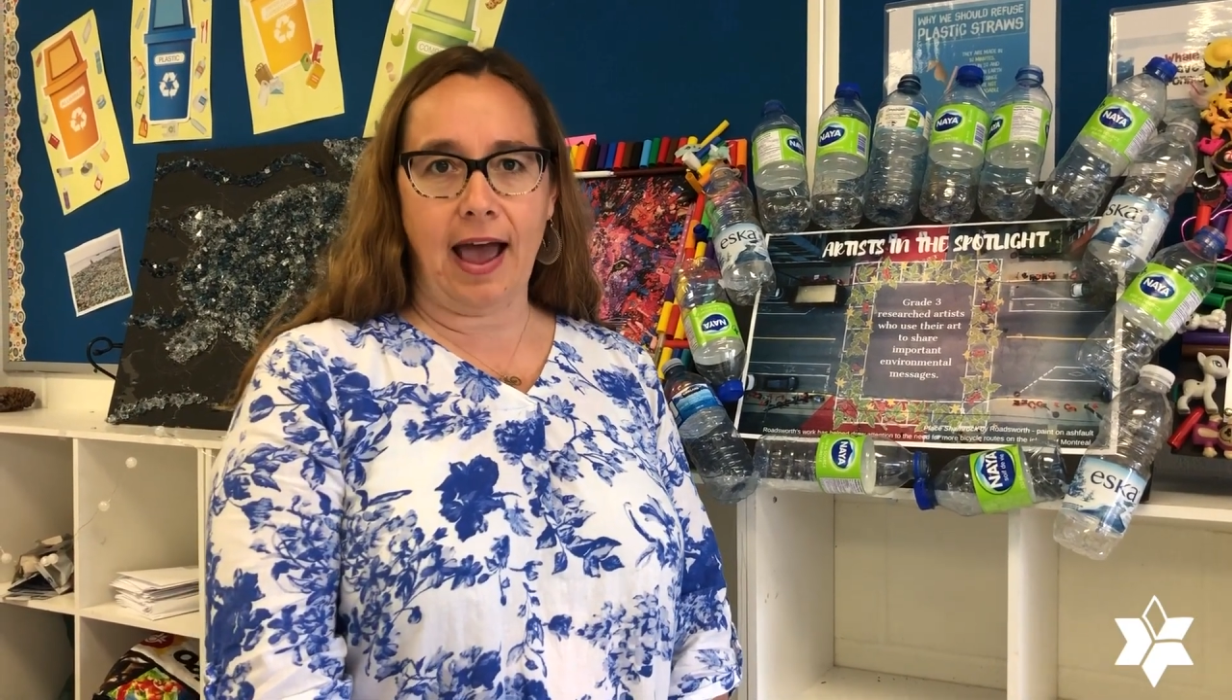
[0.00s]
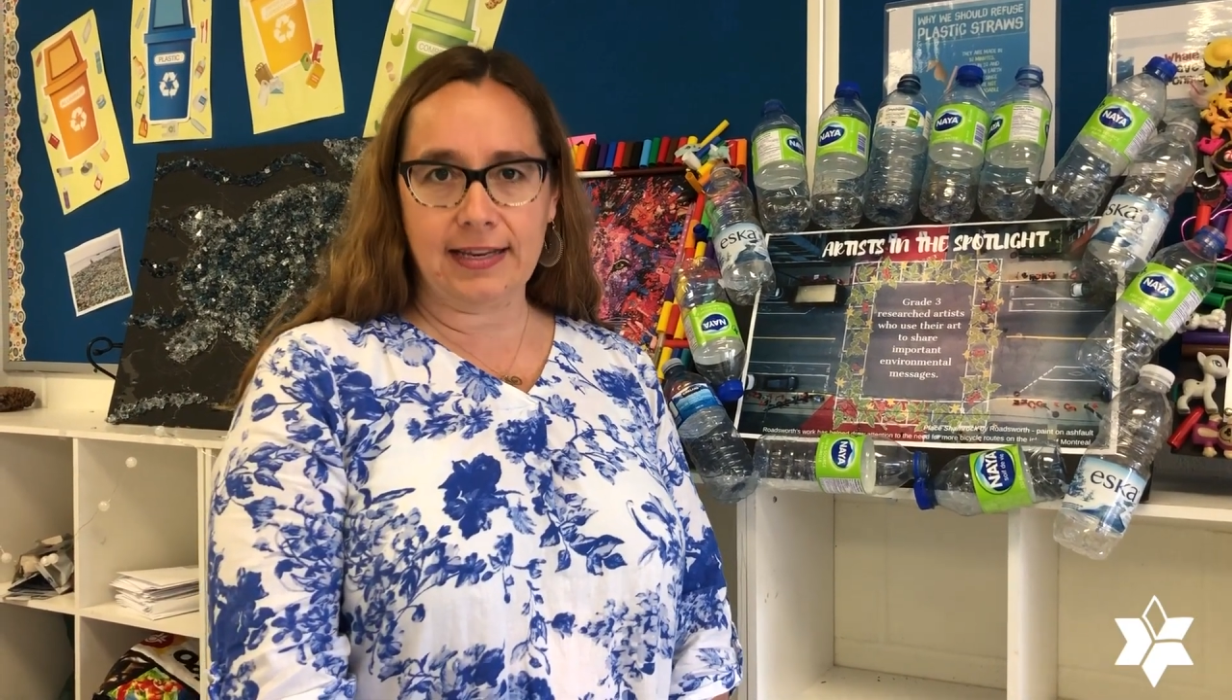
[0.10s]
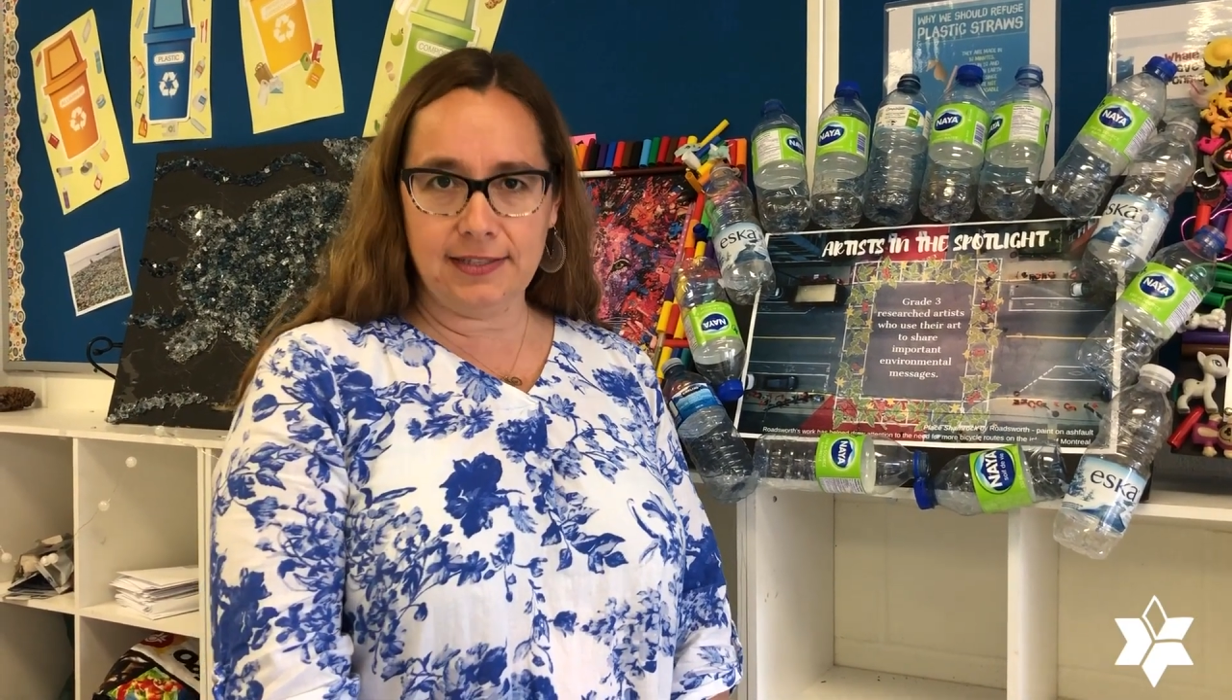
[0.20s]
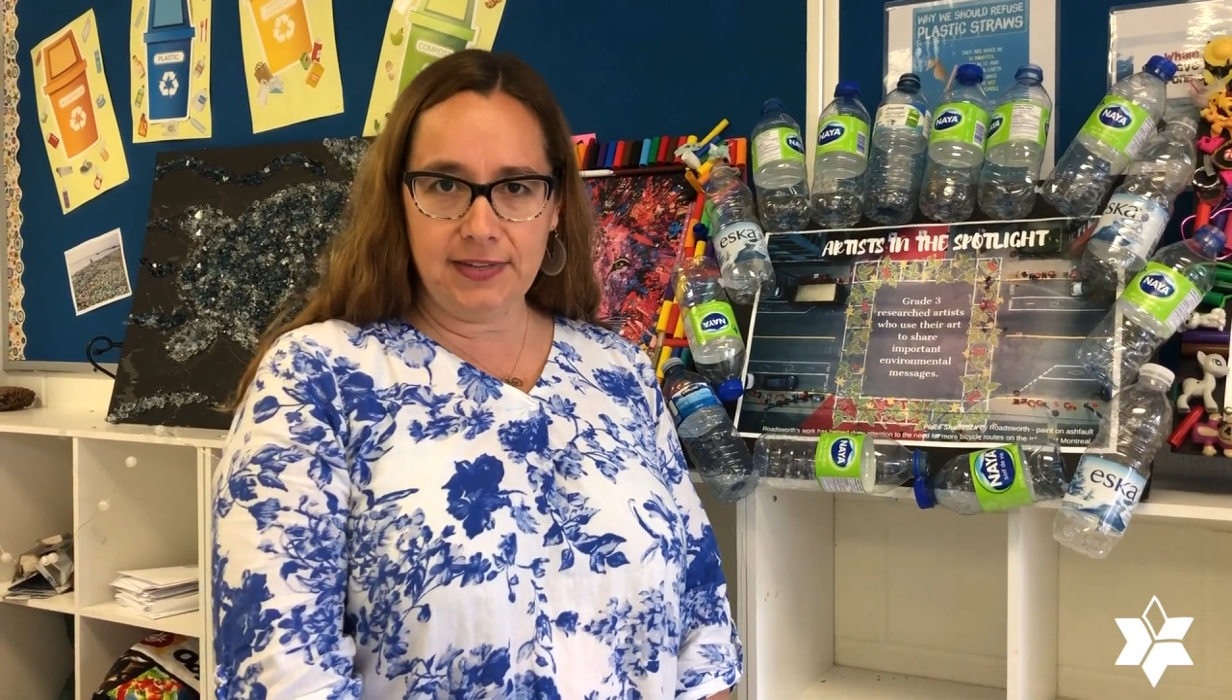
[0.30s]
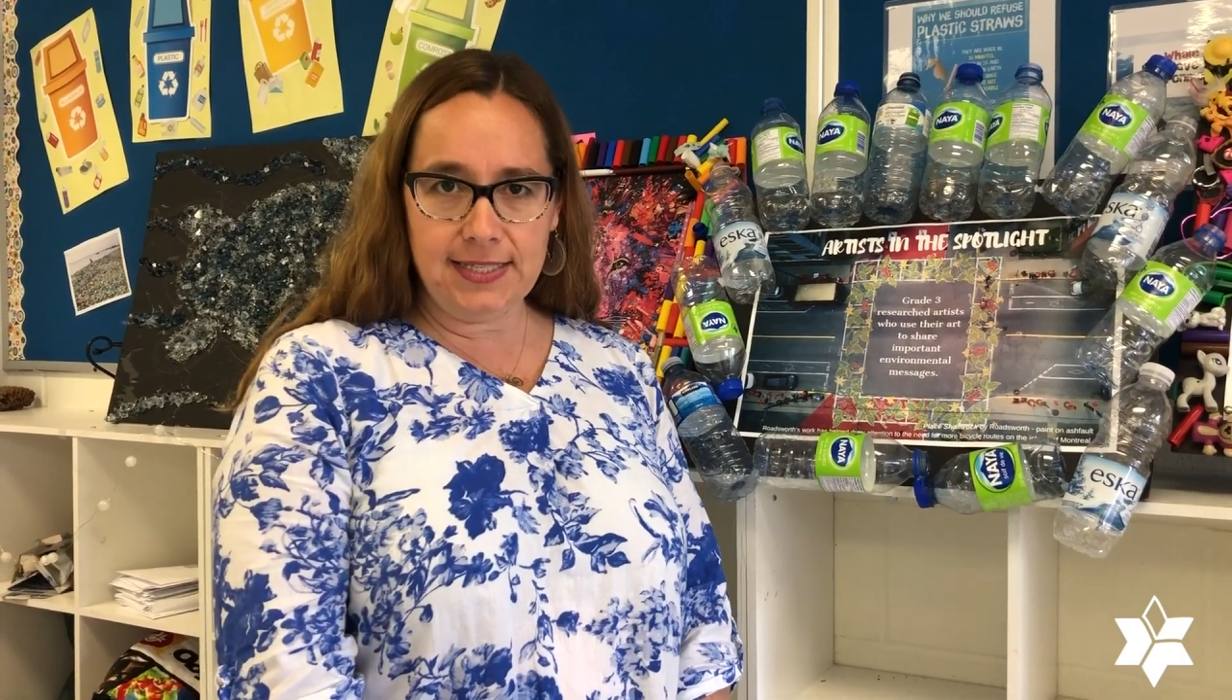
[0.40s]

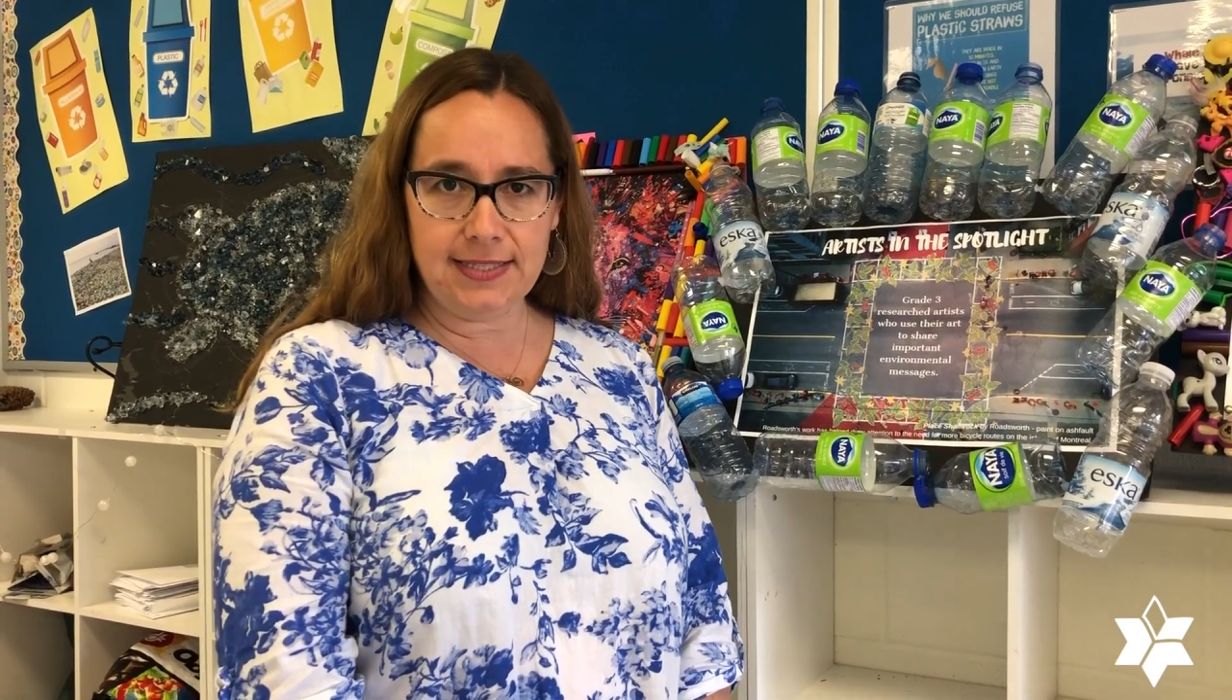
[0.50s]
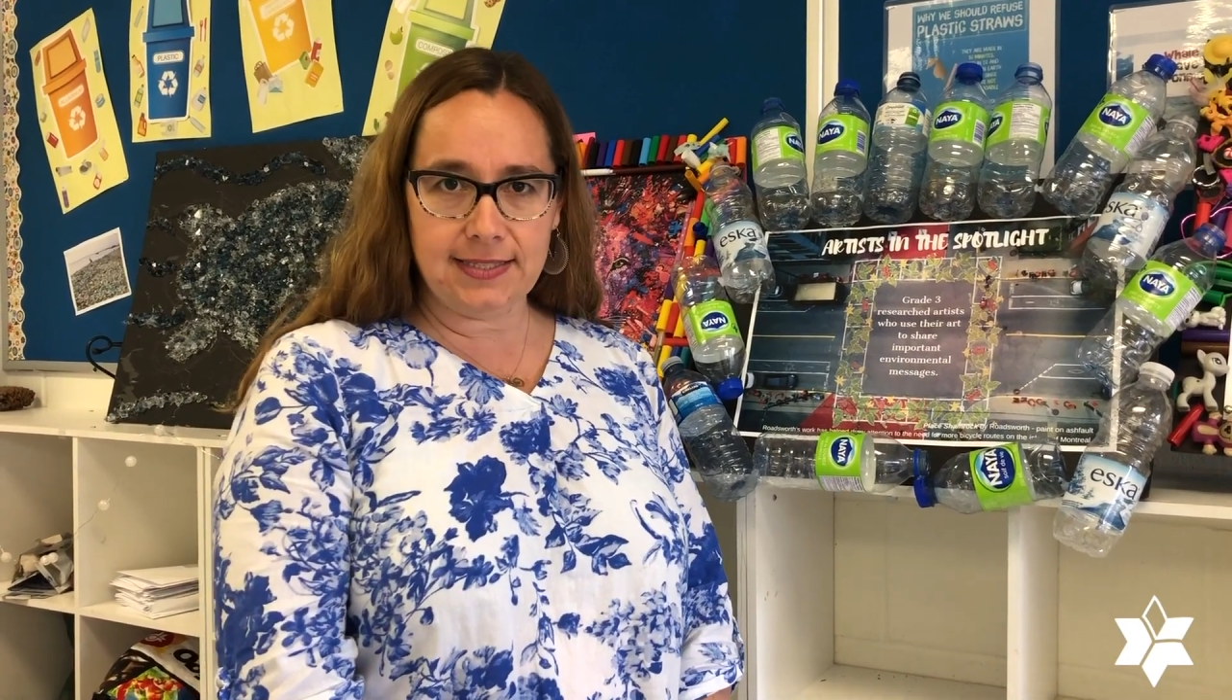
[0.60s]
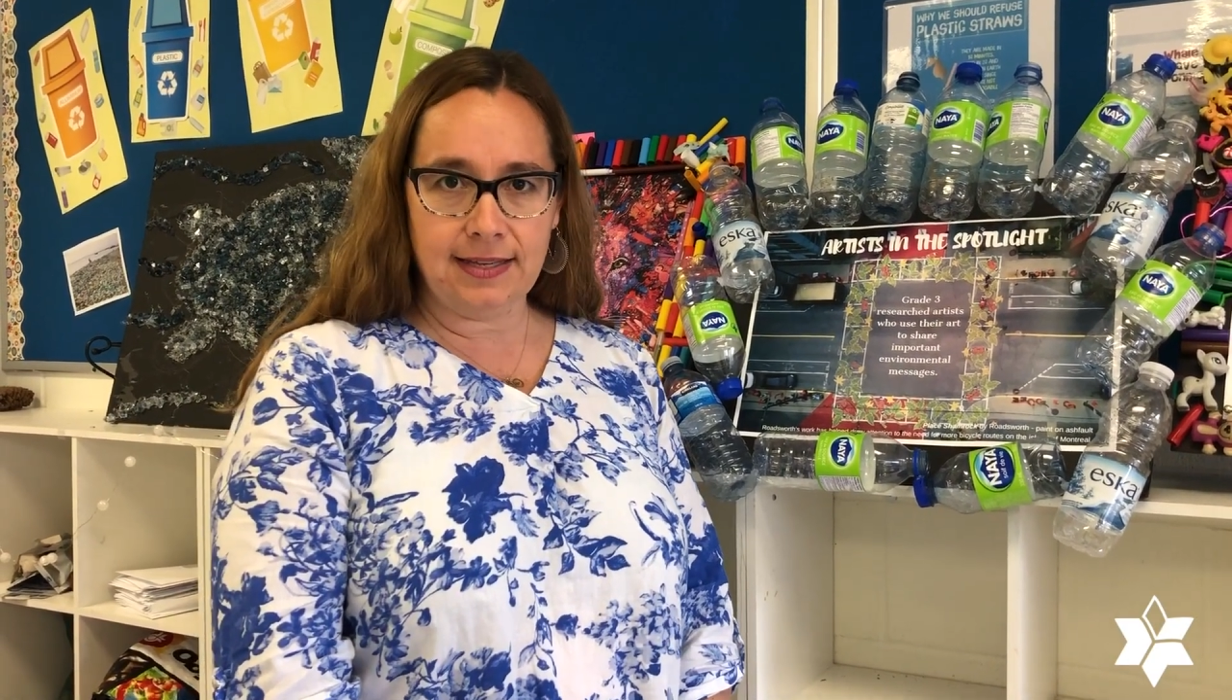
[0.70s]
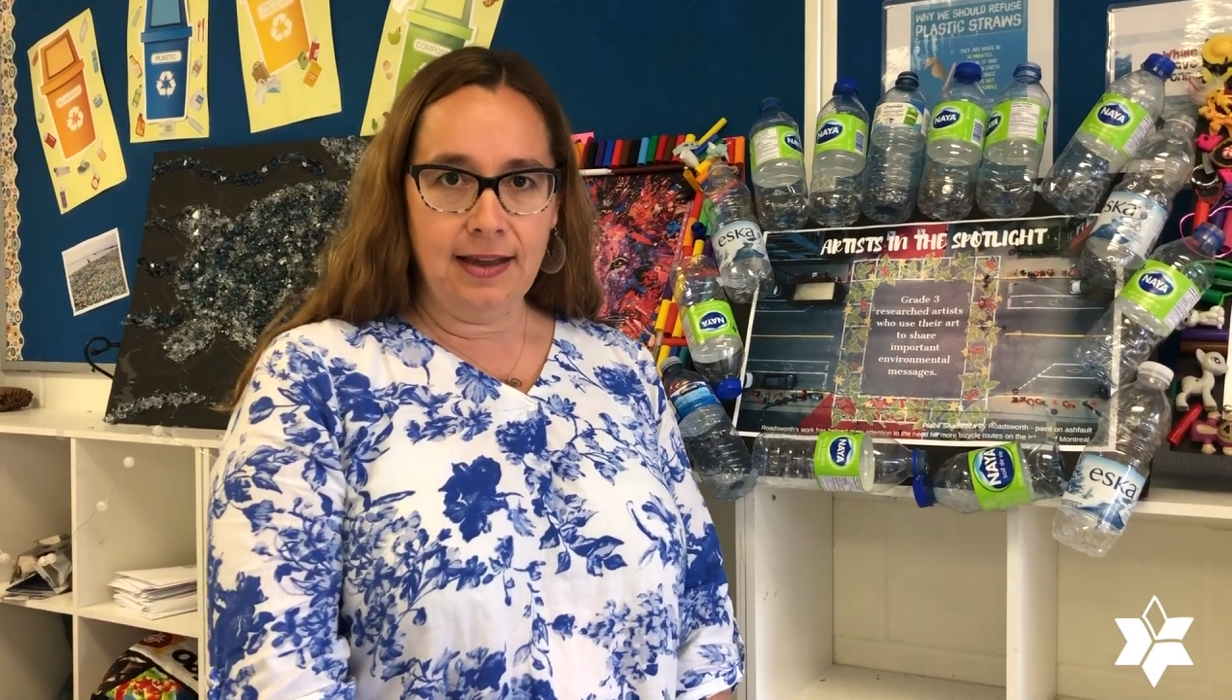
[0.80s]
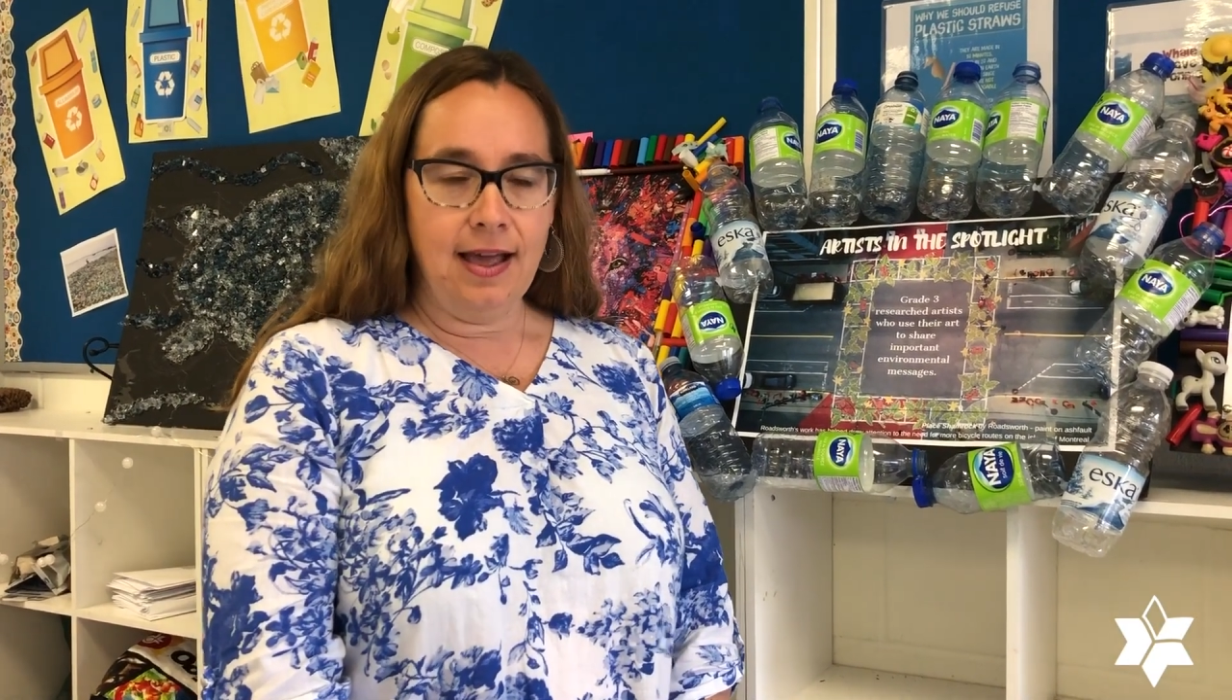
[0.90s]
activists.